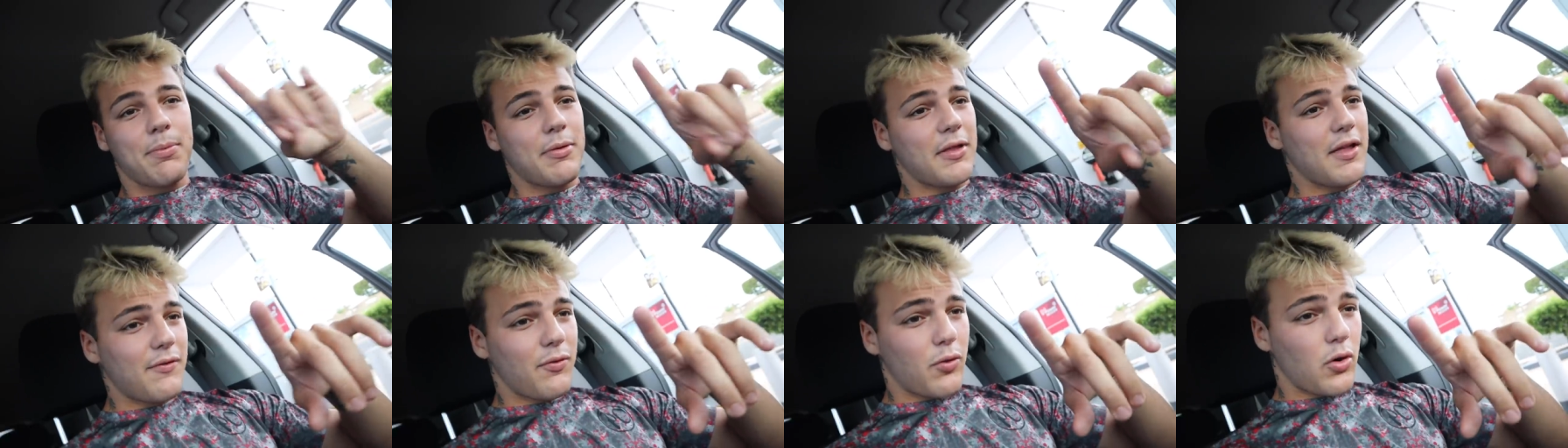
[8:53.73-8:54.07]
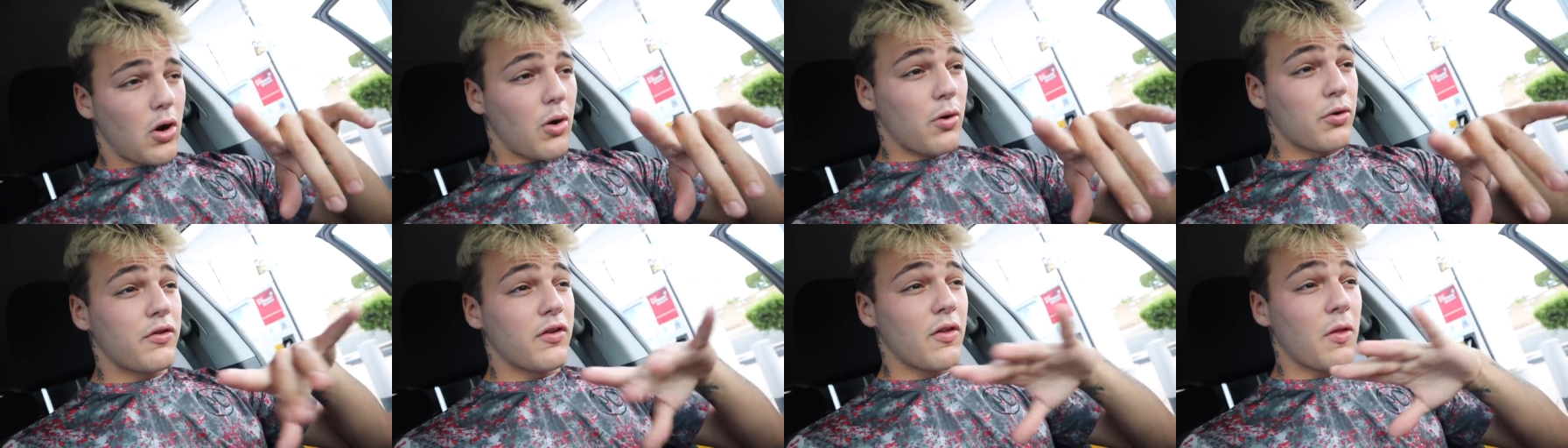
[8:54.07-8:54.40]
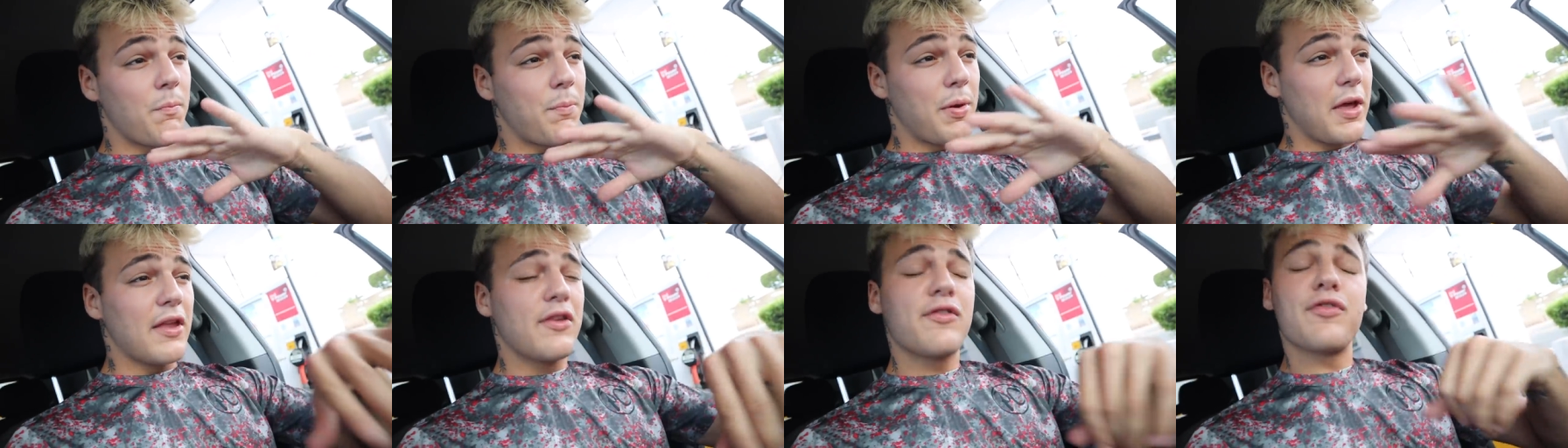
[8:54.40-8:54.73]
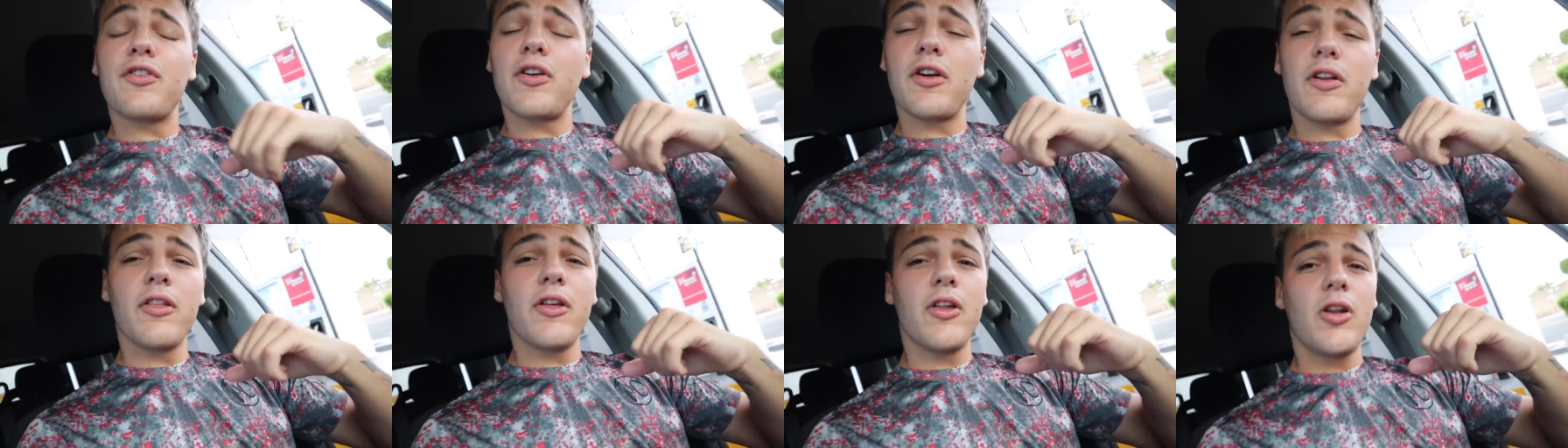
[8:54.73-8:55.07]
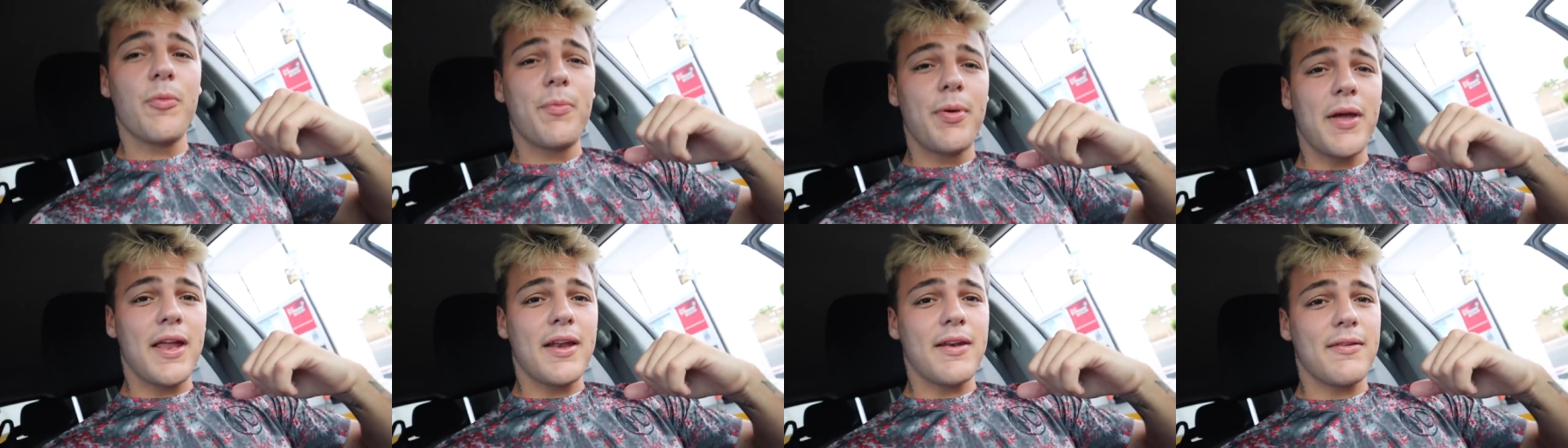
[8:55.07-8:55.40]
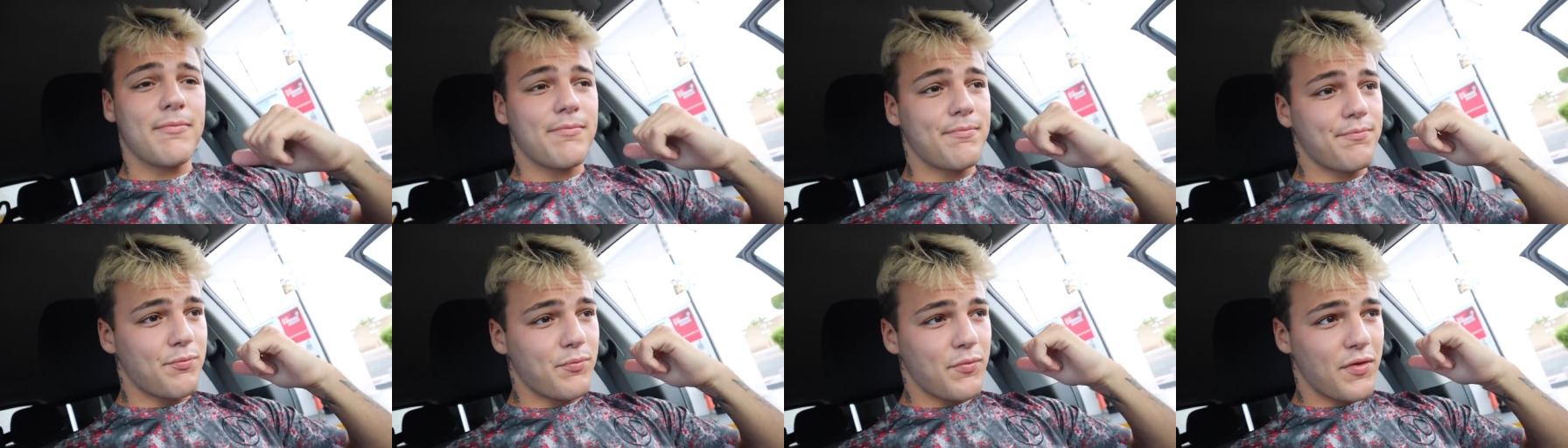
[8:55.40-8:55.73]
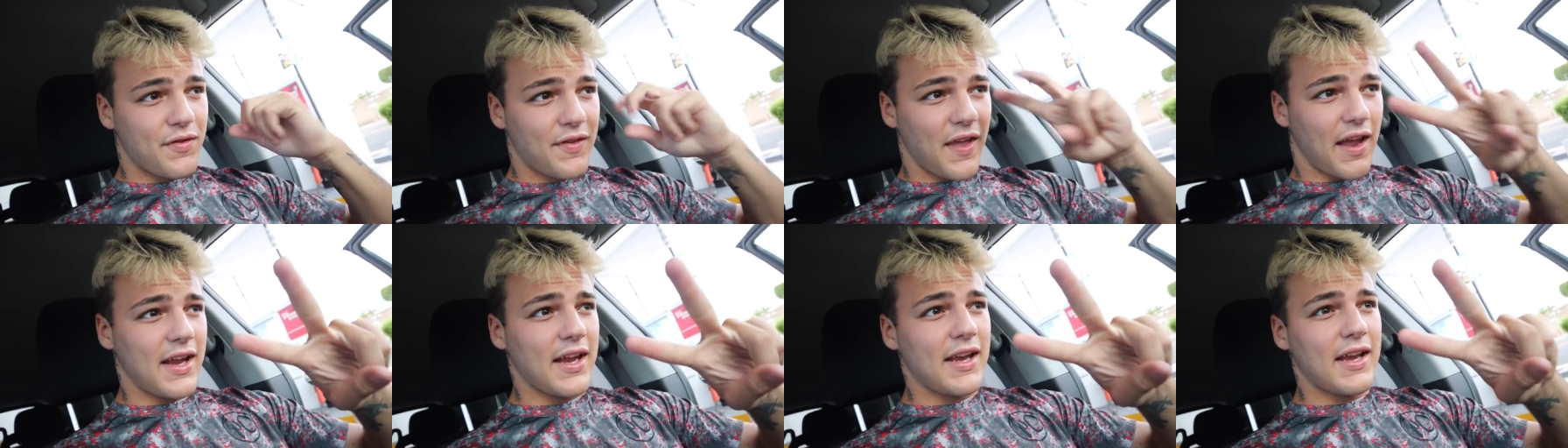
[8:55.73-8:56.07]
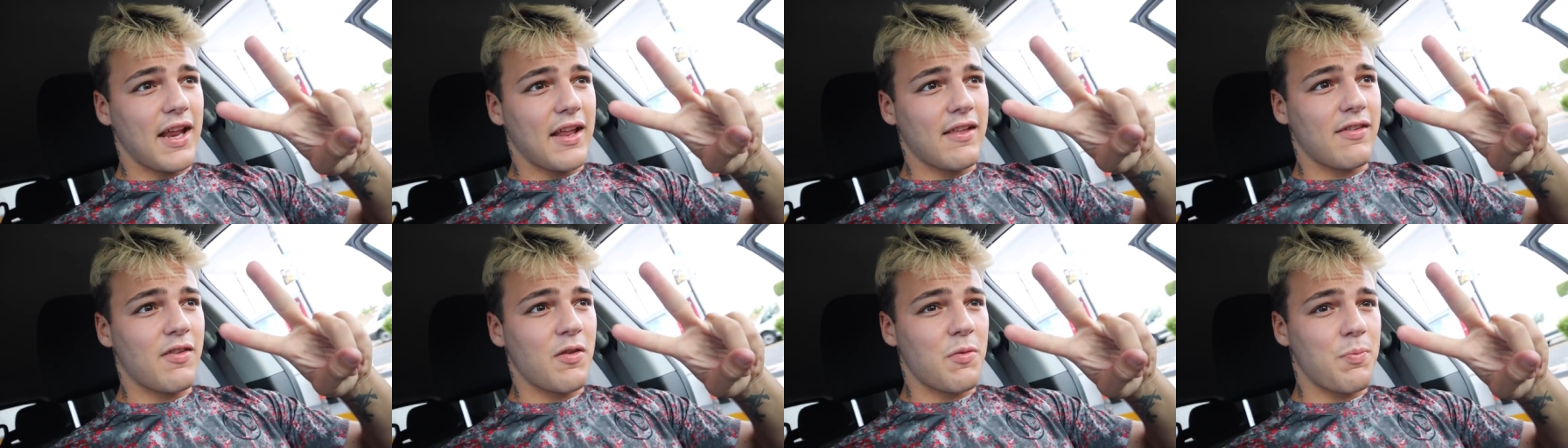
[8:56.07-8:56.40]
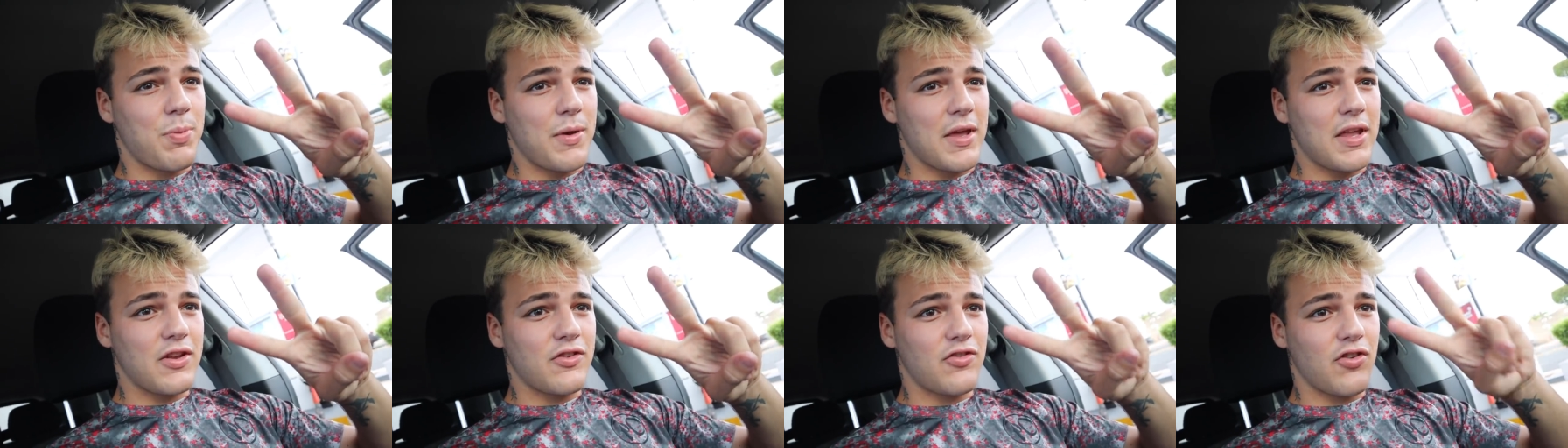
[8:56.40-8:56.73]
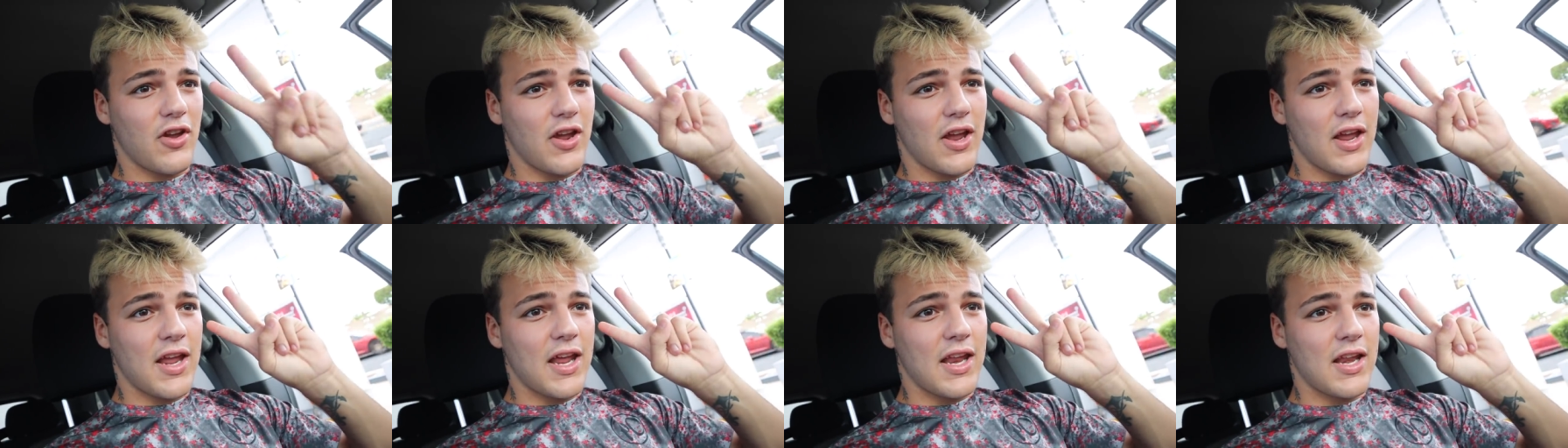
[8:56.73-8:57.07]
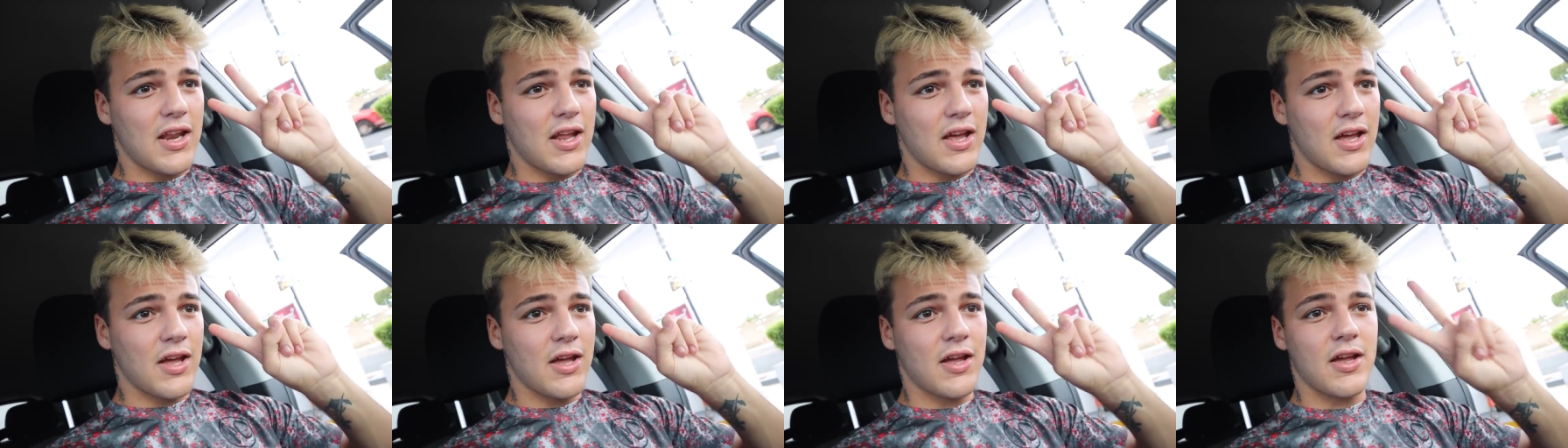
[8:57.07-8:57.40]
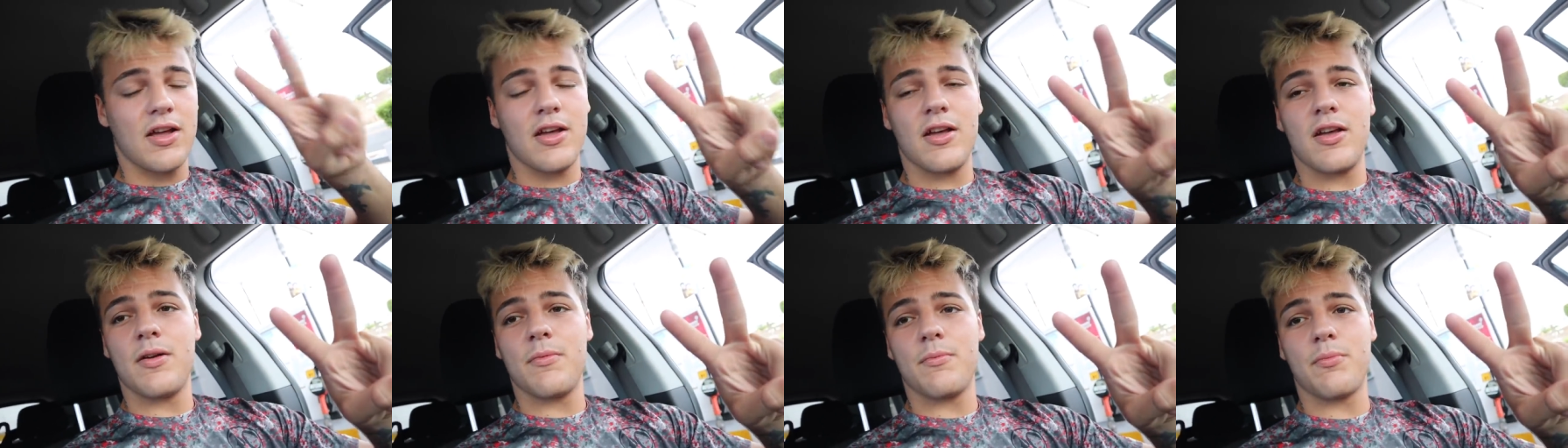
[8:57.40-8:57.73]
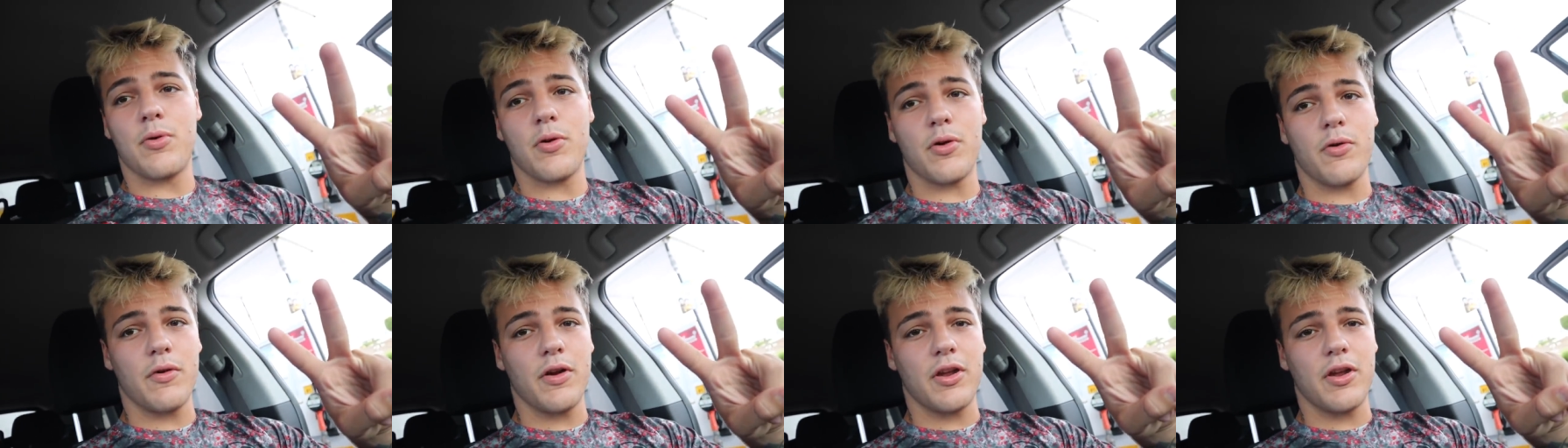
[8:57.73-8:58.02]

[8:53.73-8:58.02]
believe we're going to the beach for a little bit. Second nicest beach in Puerto